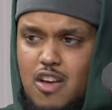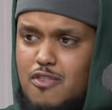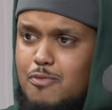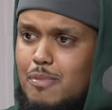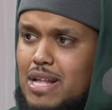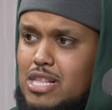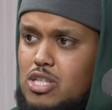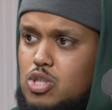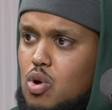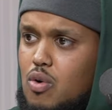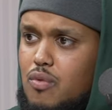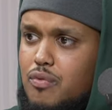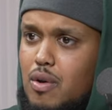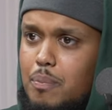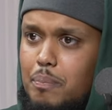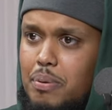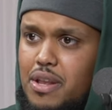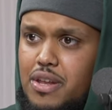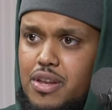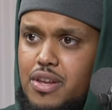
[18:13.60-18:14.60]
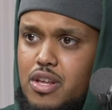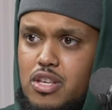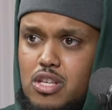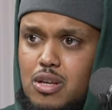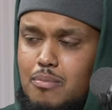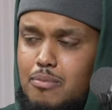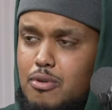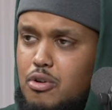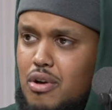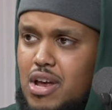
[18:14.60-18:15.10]
If man's got flipping
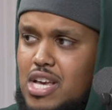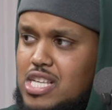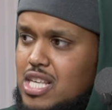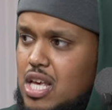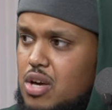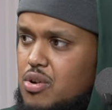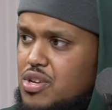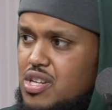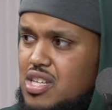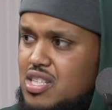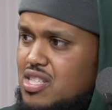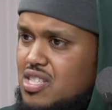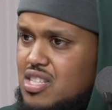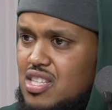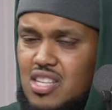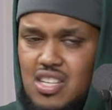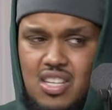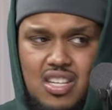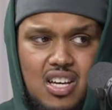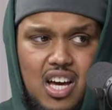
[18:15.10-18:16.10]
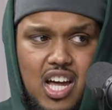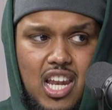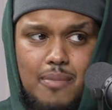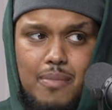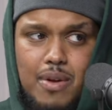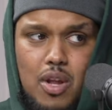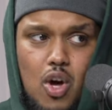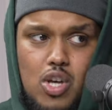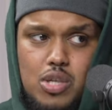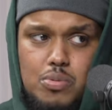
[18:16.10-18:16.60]
some crazy illness and I'm
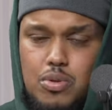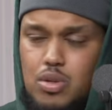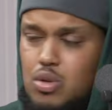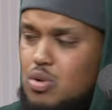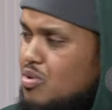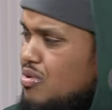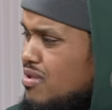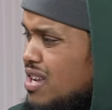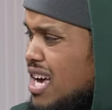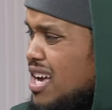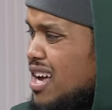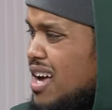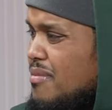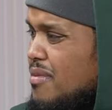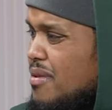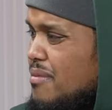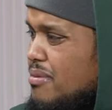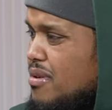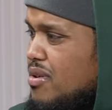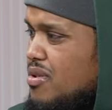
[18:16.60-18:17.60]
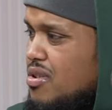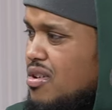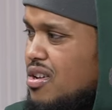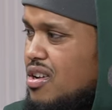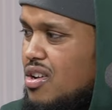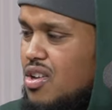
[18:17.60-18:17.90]
in the hospital, like, come on, bro.